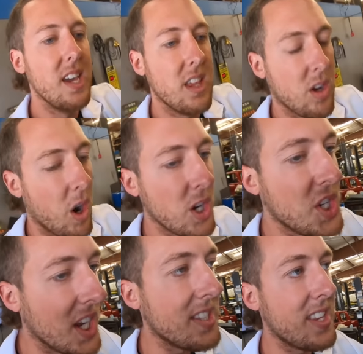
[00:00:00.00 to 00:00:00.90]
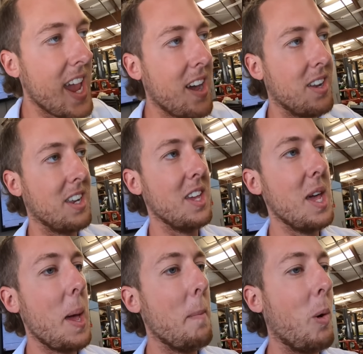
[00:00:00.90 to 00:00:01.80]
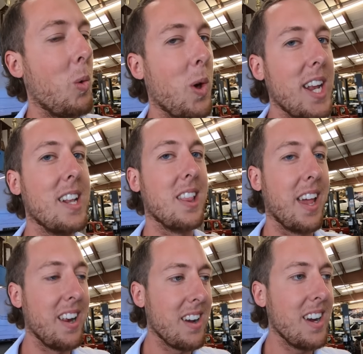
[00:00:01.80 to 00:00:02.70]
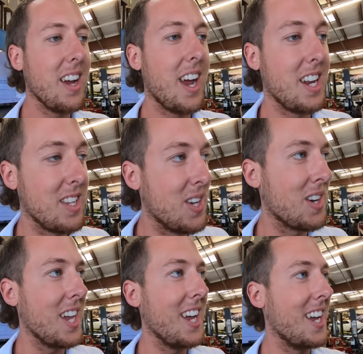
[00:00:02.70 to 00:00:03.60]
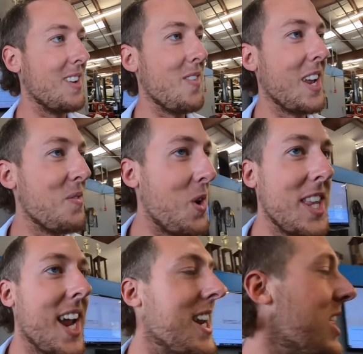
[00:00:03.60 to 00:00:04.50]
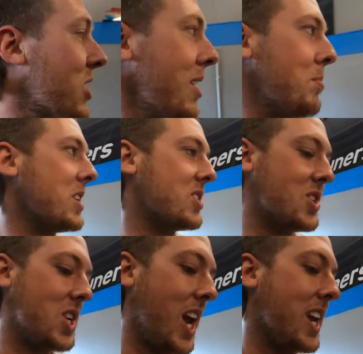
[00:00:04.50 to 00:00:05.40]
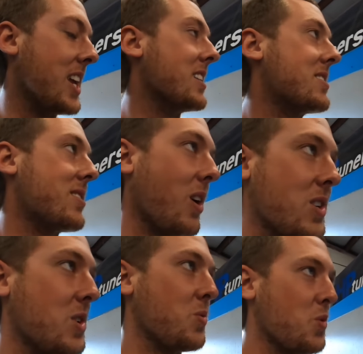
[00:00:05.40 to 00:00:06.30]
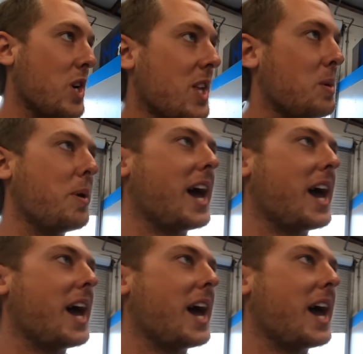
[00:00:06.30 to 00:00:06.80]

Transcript: The car shuts down. But we waited later, and it took it, and it made 193, but it's shaking. It's surging really